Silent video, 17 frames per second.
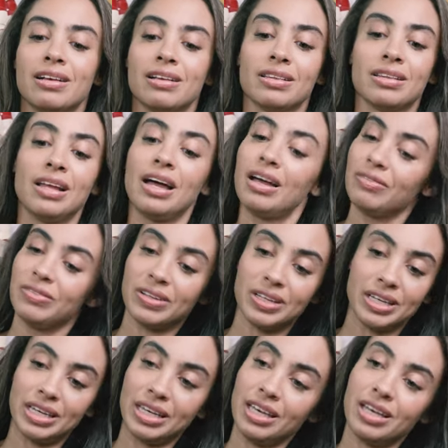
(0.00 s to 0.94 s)

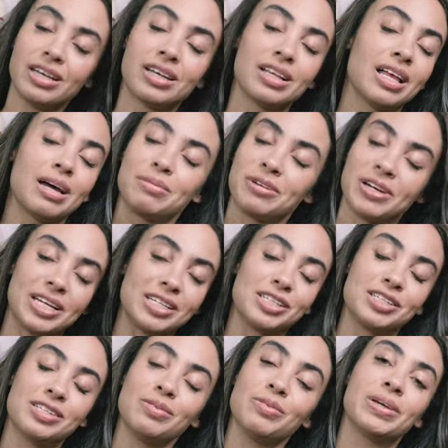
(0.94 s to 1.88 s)
lovely
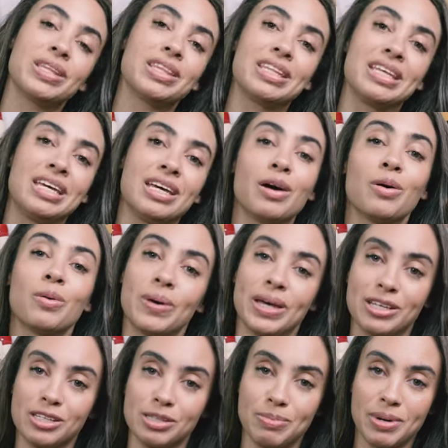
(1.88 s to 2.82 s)
collaboration with the
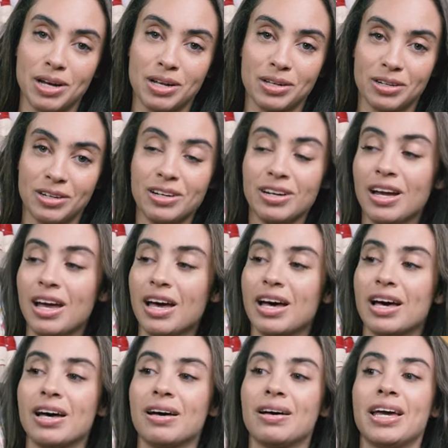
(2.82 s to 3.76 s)
Wales Bonner
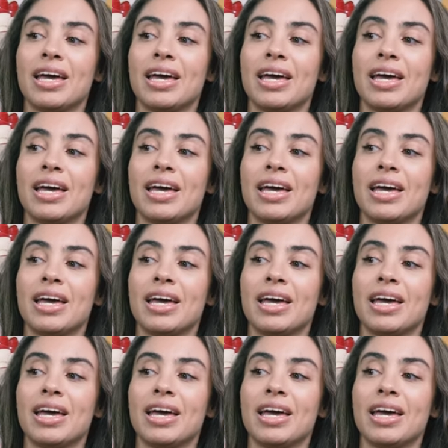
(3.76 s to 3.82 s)
uh,